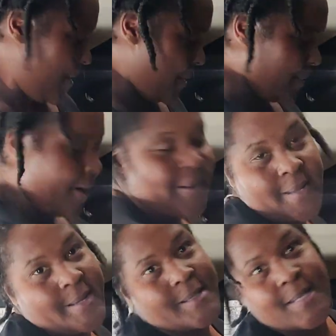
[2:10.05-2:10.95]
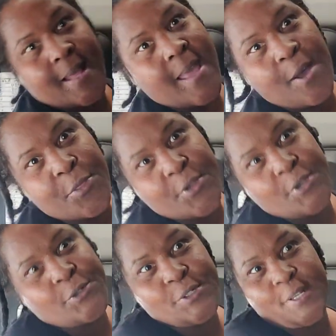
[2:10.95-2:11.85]
Let's start getting into the
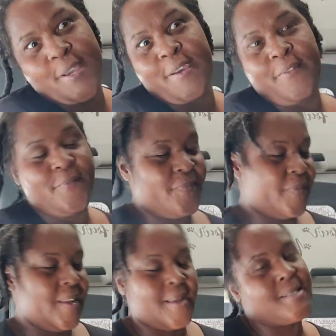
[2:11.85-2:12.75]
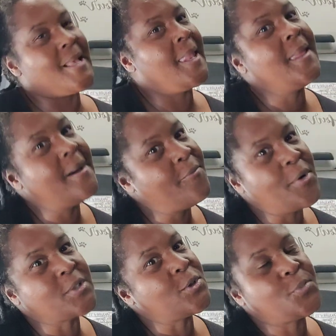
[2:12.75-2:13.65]
healthier stuff because I love
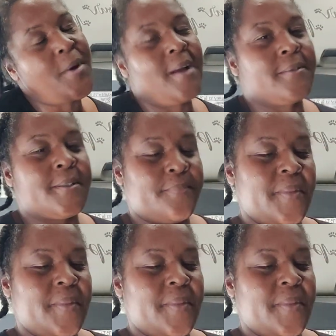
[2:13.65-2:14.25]
Brussels sprouts.